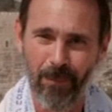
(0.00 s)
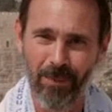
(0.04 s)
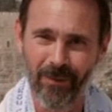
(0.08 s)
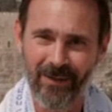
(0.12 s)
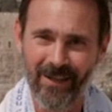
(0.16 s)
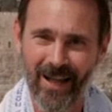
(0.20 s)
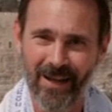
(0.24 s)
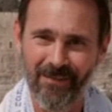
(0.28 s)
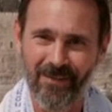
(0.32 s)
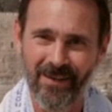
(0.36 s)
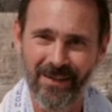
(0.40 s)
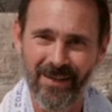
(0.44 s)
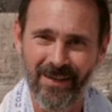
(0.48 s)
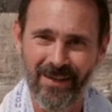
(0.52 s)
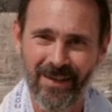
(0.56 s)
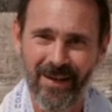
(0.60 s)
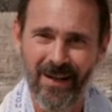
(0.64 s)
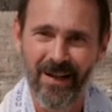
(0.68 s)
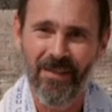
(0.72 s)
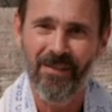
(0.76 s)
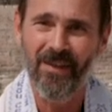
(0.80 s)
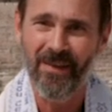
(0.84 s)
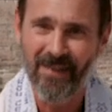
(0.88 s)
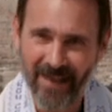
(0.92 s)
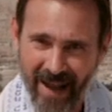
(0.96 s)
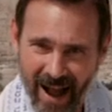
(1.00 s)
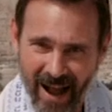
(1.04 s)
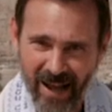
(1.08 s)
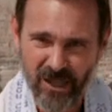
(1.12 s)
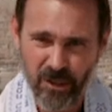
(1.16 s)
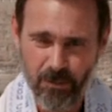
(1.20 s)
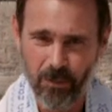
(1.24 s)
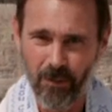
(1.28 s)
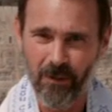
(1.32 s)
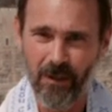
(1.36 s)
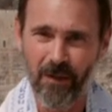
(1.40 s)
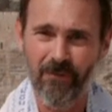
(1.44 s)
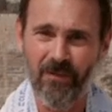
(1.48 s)
beloved, the
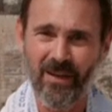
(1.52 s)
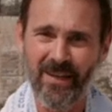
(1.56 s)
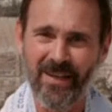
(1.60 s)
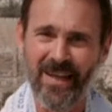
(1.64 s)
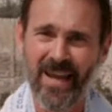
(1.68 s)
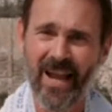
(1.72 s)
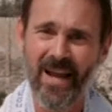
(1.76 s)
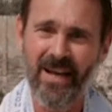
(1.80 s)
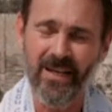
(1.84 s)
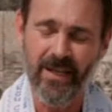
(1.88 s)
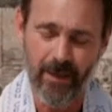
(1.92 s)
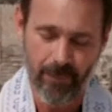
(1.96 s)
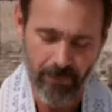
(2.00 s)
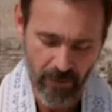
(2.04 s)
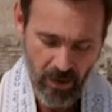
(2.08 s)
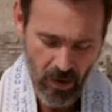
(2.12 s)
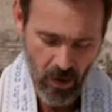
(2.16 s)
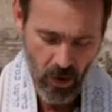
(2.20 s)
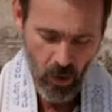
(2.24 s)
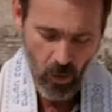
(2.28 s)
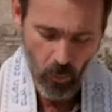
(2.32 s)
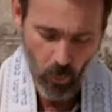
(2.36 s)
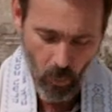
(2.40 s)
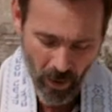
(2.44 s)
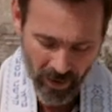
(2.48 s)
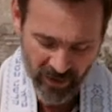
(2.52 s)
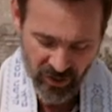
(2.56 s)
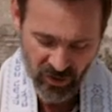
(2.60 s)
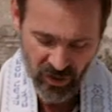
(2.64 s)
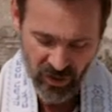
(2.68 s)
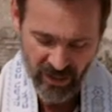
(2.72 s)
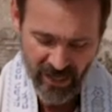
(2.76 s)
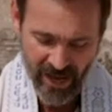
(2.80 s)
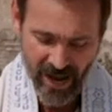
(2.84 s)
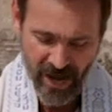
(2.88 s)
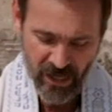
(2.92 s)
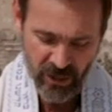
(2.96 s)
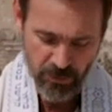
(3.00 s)
gospel of the kingdom. What is the
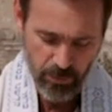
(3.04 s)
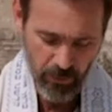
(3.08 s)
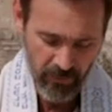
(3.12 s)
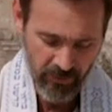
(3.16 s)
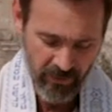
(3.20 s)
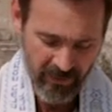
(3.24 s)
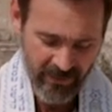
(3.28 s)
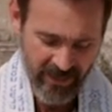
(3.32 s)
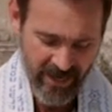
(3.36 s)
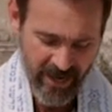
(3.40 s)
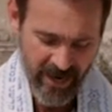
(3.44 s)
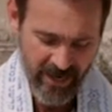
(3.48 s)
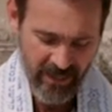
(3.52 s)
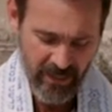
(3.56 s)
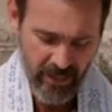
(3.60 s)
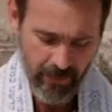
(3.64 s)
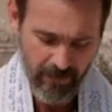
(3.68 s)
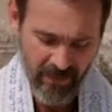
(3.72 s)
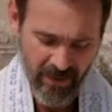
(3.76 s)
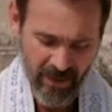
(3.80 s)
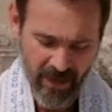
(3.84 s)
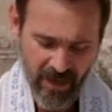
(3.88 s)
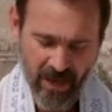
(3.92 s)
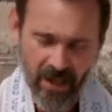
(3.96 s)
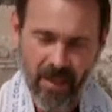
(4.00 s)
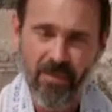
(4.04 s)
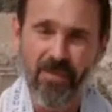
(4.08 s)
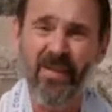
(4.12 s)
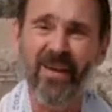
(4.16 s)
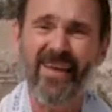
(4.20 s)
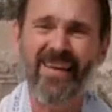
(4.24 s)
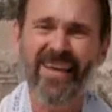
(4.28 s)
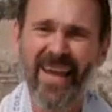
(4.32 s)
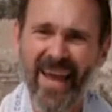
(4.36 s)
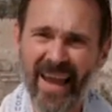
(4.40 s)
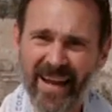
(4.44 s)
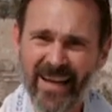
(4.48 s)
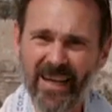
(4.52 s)
gospel of the kingdom? The
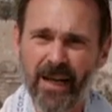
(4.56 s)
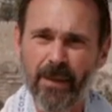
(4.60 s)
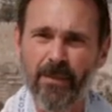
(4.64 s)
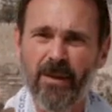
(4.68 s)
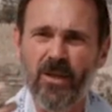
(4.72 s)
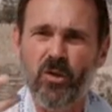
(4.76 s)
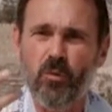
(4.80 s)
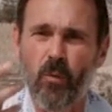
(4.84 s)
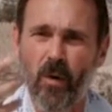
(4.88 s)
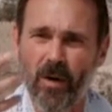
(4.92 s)
kingdom is